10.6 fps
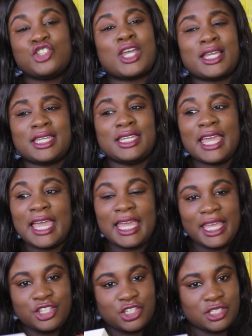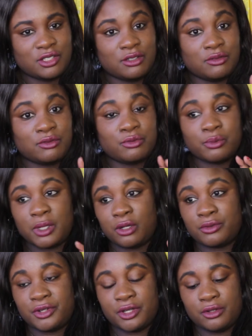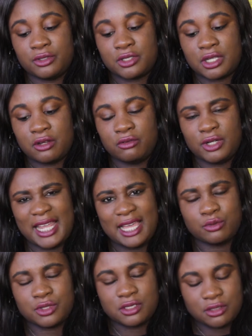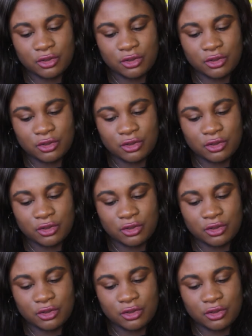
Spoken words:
Jackie Kay, she's a renowned,